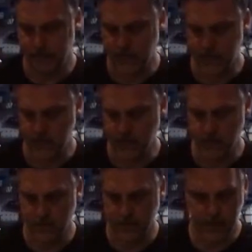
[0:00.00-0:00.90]
so
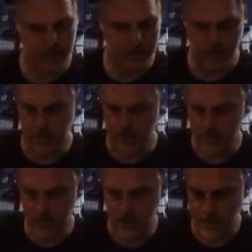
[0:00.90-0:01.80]
looking forward to this
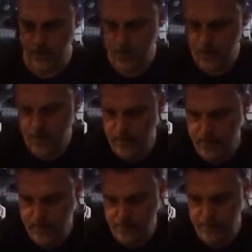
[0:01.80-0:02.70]
one.
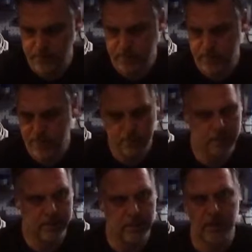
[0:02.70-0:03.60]
If
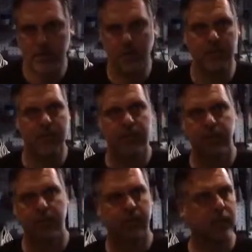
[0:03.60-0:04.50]
you hear
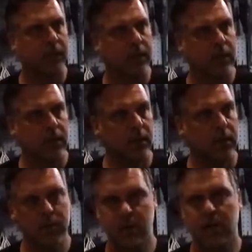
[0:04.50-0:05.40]

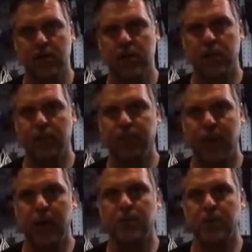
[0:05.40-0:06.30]
what sounds like
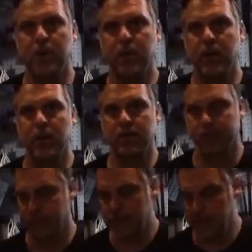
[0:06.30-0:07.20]
bombs going off,
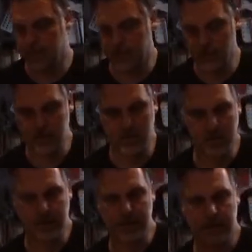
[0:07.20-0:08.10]
it's 4th of
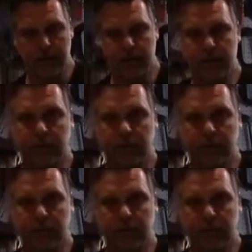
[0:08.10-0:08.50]
July here,